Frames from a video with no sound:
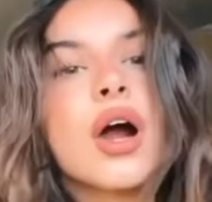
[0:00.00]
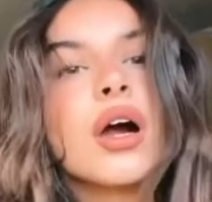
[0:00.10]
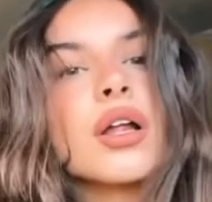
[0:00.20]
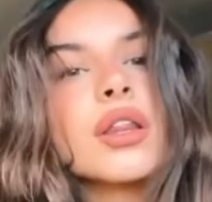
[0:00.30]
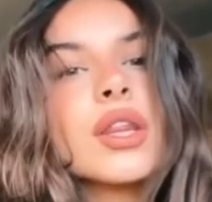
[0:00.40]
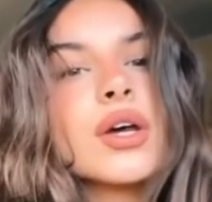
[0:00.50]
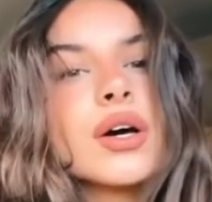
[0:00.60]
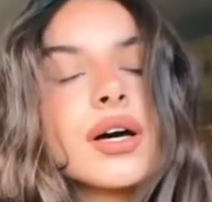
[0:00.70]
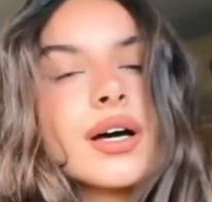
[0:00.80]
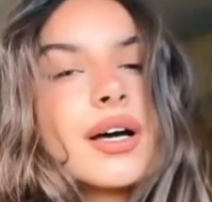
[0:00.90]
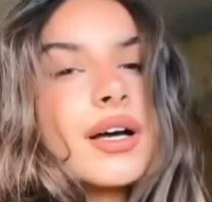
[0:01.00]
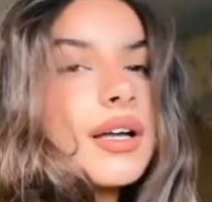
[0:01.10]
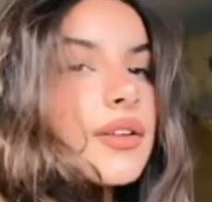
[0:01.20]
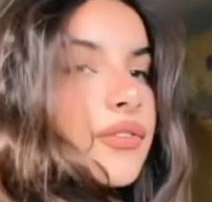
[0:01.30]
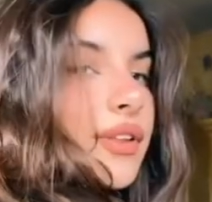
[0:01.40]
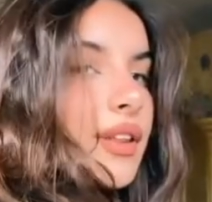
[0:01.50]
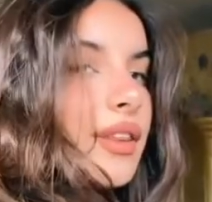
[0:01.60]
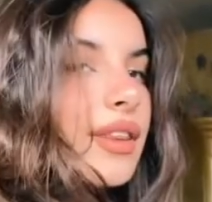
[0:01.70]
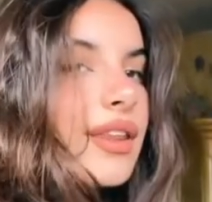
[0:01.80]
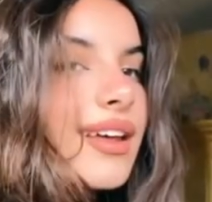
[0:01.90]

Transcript: Are these, this girl's actually being